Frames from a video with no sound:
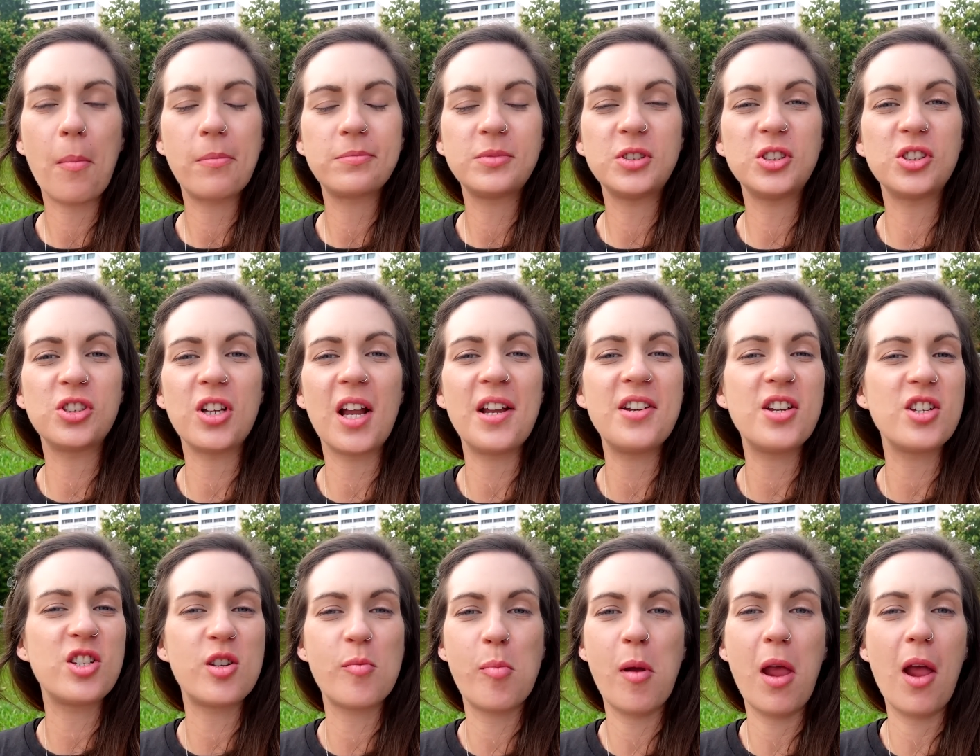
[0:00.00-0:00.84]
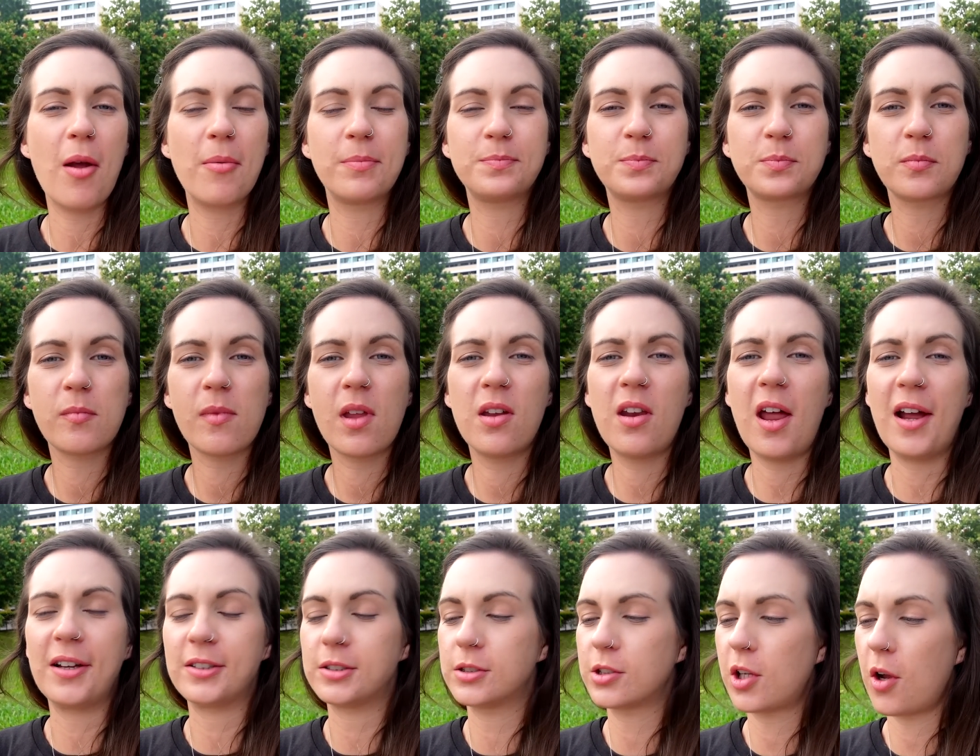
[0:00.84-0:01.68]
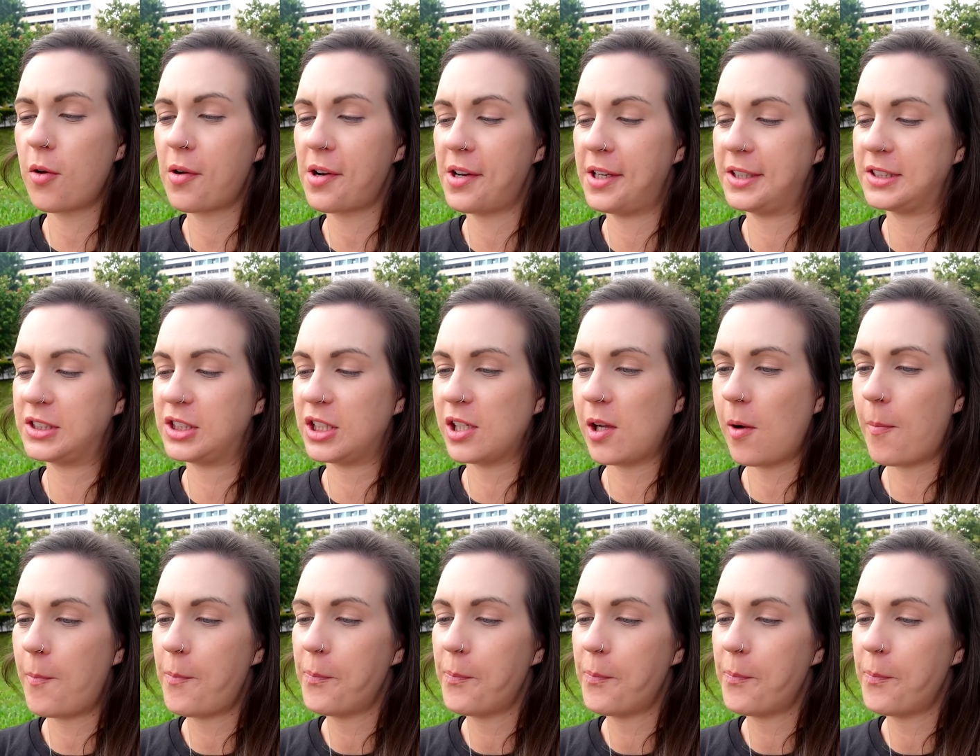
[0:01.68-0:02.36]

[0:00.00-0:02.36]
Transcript: Just like disappear. They're nice, coconutty.